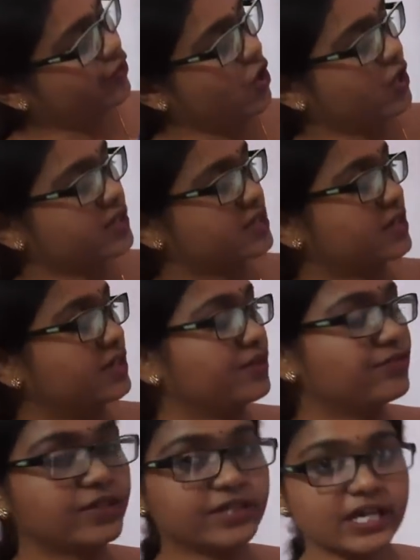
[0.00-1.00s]
fox.
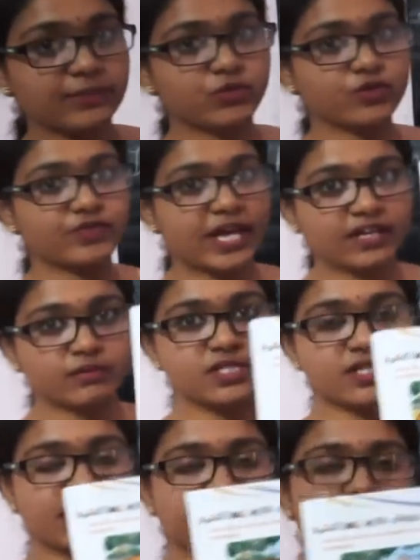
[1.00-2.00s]
Different types of animals
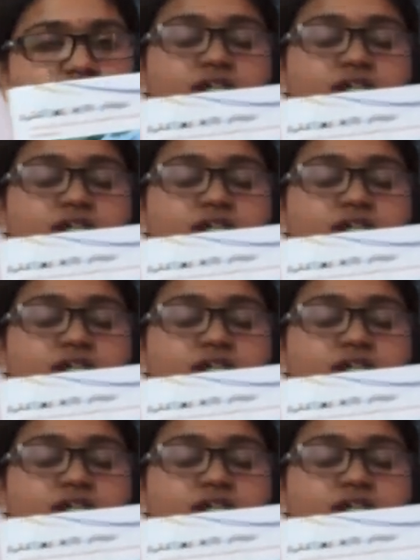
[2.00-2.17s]
are here.